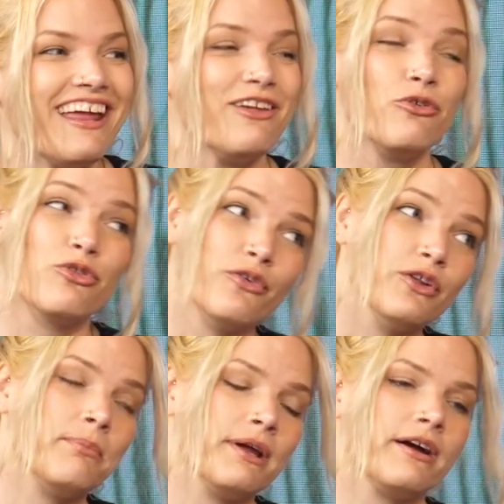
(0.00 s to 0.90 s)
a
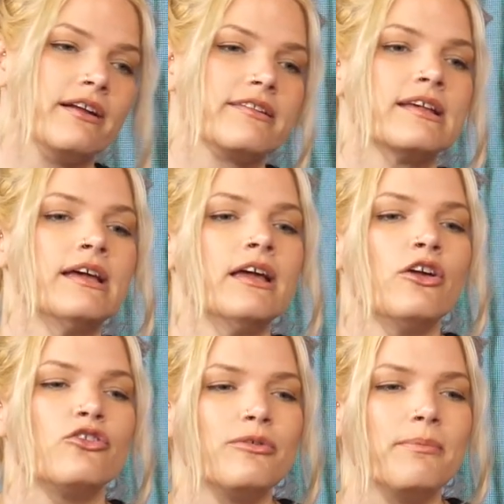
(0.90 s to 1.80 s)
youthful appearance,
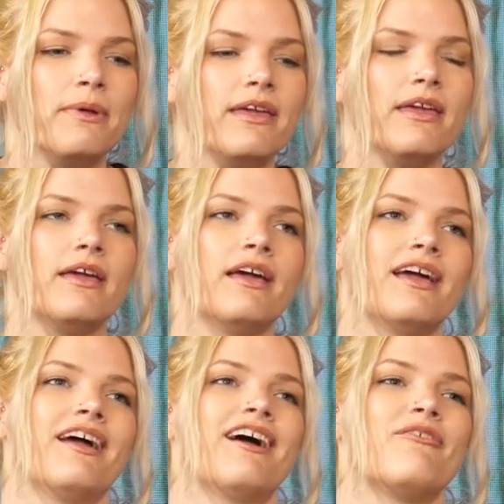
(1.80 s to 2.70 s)
to be
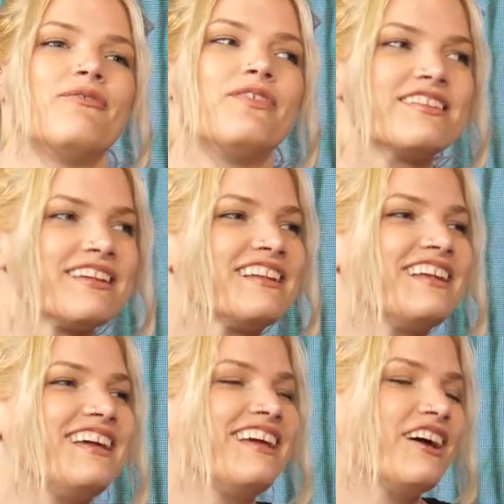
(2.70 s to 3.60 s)

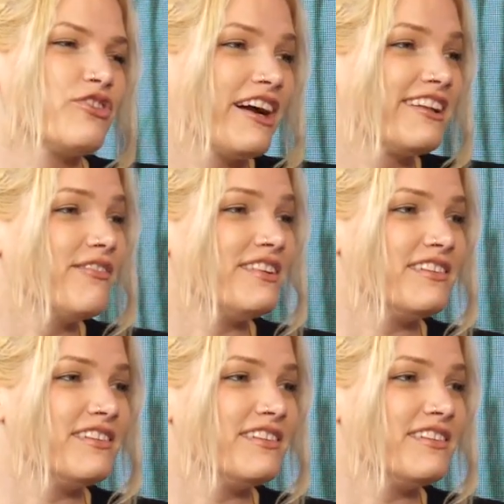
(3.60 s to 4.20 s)
physically attractive and